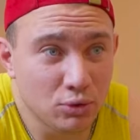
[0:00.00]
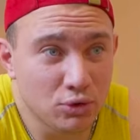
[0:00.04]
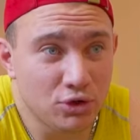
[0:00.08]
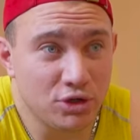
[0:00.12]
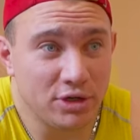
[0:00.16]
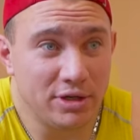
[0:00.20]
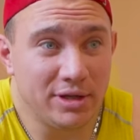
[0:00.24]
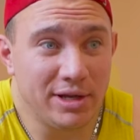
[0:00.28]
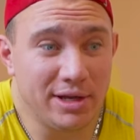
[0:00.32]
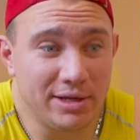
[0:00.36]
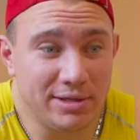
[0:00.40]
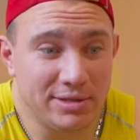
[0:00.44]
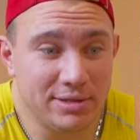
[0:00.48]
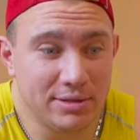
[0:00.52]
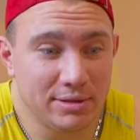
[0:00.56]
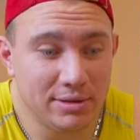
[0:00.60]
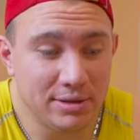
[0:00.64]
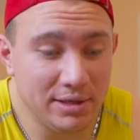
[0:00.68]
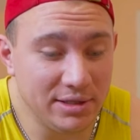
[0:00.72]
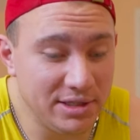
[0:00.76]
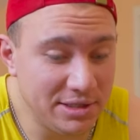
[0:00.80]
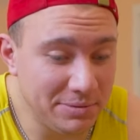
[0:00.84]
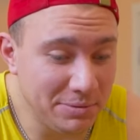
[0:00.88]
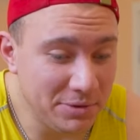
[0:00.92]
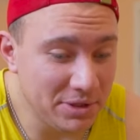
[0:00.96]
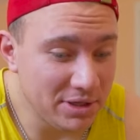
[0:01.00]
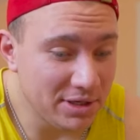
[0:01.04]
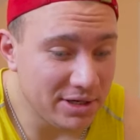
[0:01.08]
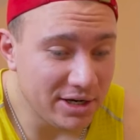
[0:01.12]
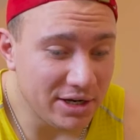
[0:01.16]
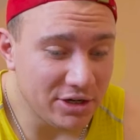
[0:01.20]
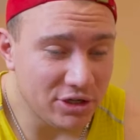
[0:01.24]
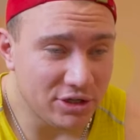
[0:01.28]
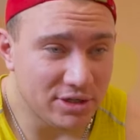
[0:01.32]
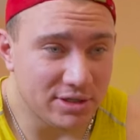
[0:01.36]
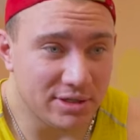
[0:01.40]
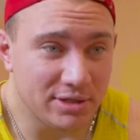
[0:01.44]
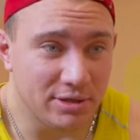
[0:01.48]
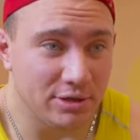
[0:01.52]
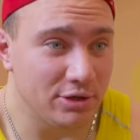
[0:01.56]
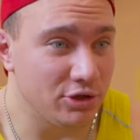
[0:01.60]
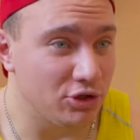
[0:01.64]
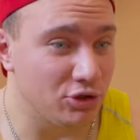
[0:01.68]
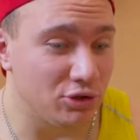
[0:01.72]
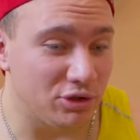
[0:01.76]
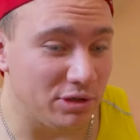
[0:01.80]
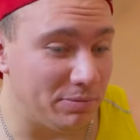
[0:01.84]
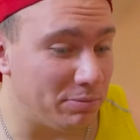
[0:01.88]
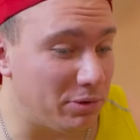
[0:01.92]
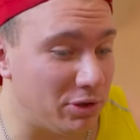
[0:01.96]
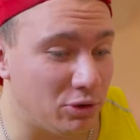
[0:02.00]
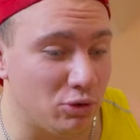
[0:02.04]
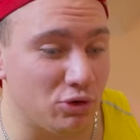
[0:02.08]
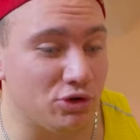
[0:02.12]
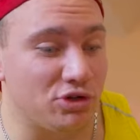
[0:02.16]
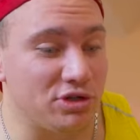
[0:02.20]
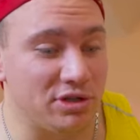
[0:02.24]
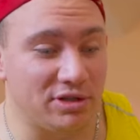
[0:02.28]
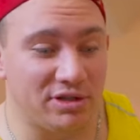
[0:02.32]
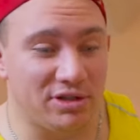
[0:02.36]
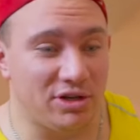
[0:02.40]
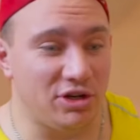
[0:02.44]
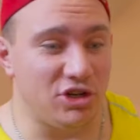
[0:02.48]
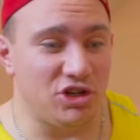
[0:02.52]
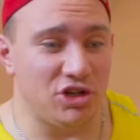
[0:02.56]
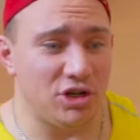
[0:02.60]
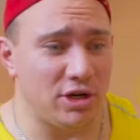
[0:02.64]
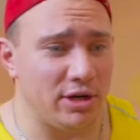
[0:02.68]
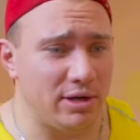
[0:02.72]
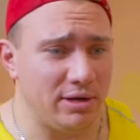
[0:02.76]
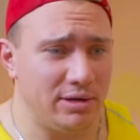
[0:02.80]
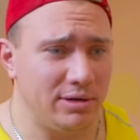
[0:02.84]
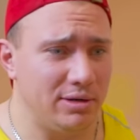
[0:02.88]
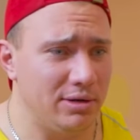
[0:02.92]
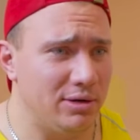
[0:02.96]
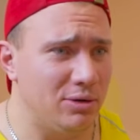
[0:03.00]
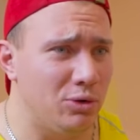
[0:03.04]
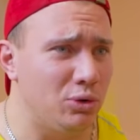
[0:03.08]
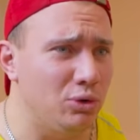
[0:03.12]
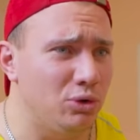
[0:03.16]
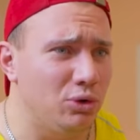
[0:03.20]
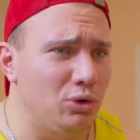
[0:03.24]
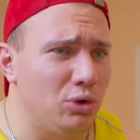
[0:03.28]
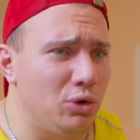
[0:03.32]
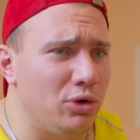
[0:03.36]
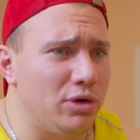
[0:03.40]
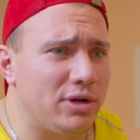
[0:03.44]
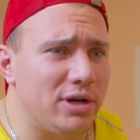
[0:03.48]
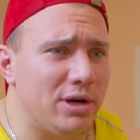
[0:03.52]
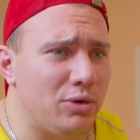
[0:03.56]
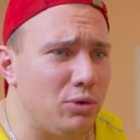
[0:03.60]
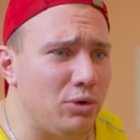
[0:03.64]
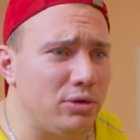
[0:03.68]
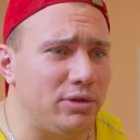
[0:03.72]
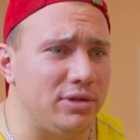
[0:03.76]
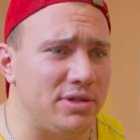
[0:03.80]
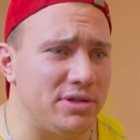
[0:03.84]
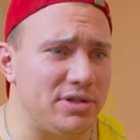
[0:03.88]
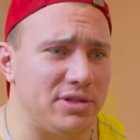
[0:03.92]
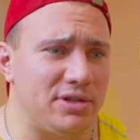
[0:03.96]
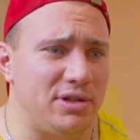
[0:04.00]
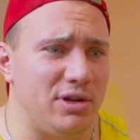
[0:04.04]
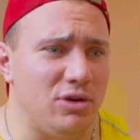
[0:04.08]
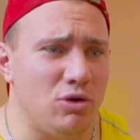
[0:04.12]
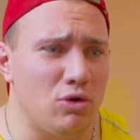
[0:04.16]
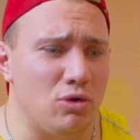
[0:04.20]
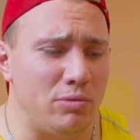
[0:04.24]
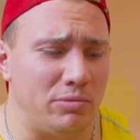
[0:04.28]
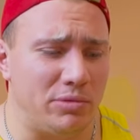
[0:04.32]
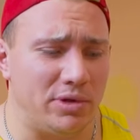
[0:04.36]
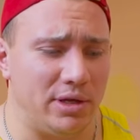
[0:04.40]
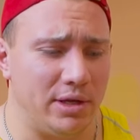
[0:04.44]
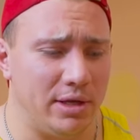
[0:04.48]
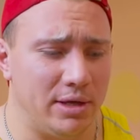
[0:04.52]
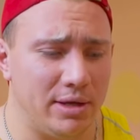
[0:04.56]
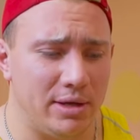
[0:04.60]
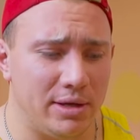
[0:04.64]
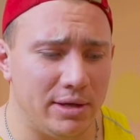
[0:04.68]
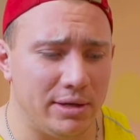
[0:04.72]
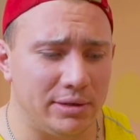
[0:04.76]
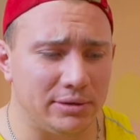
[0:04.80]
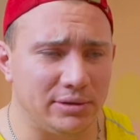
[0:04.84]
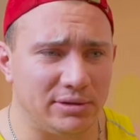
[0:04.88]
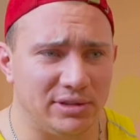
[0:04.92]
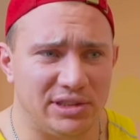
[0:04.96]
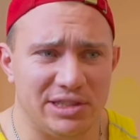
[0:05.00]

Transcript: Listen, nice. Don't you think you look like a pimple? Skinny? Ugly?